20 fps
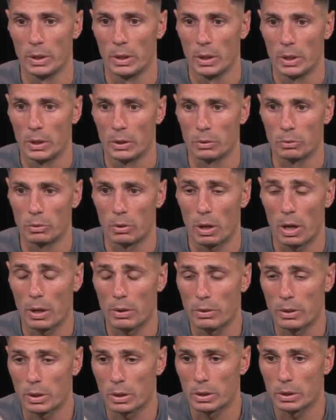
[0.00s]
you know, I
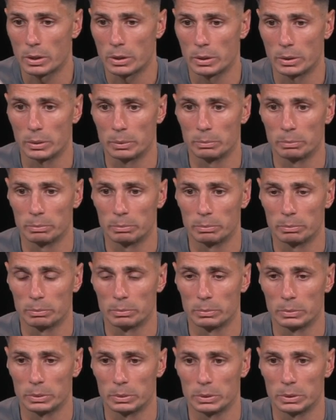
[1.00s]
think,
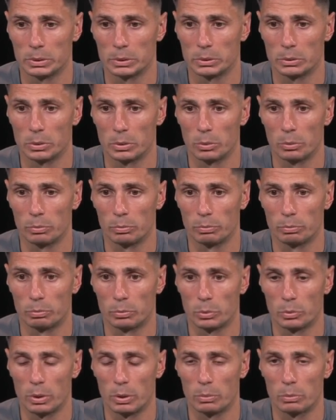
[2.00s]
you know,
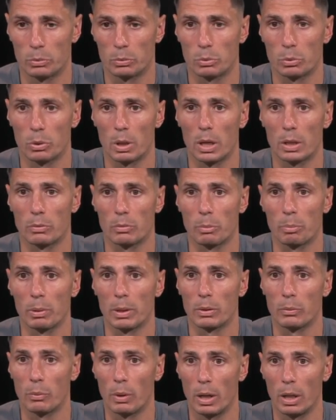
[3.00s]
tonight we
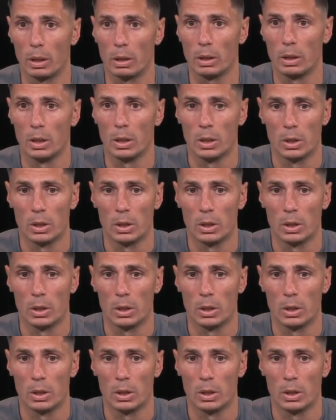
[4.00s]
played well.